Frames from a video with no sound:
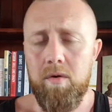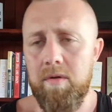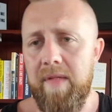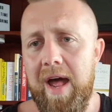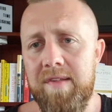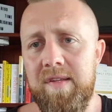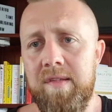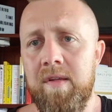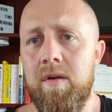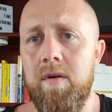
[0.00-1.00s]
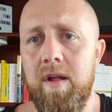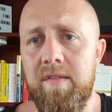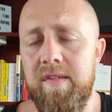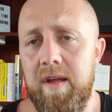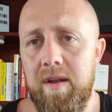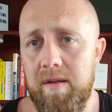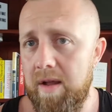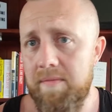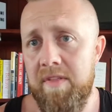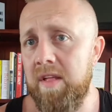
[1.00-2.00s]
of the assets and
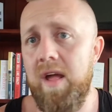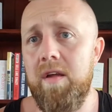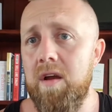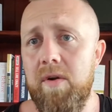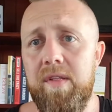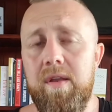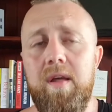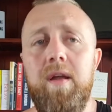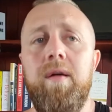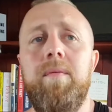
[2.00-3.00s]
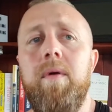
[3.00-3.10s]
everything that you're going to need,